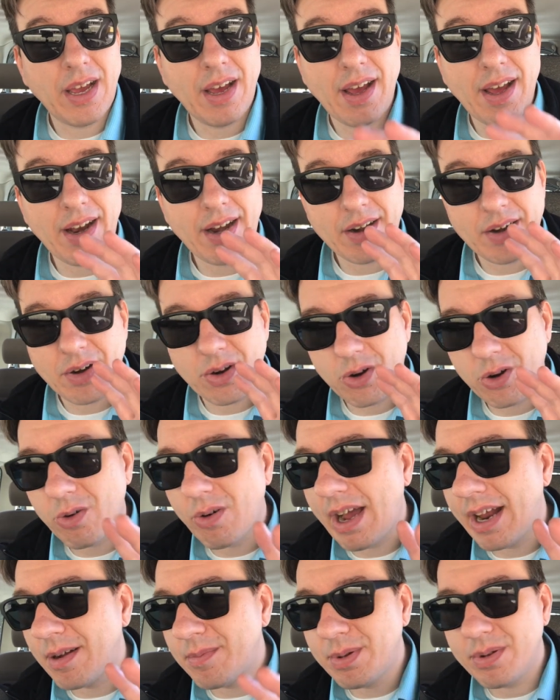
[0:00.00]
uh, an
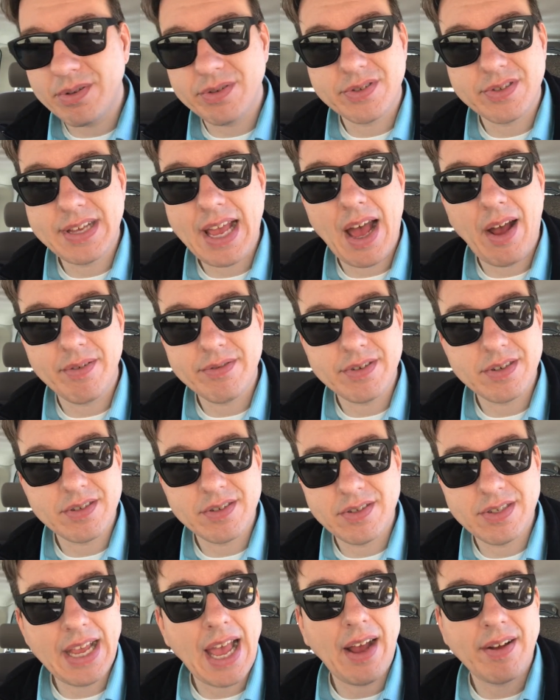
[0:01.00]
incredible sound
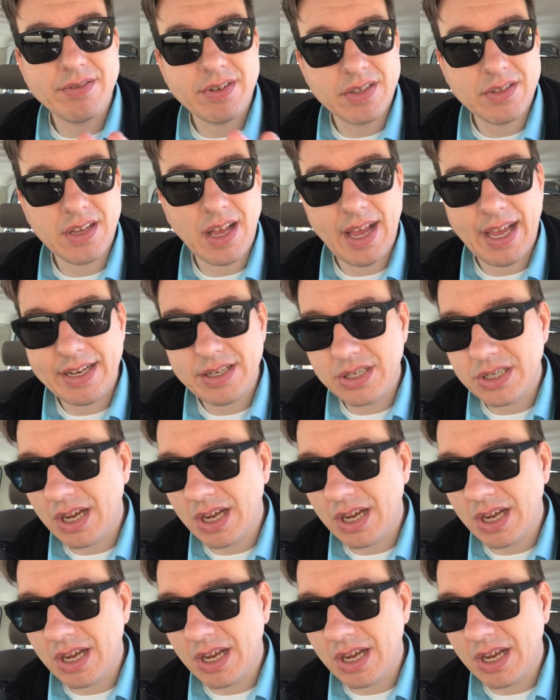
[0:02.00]
sound design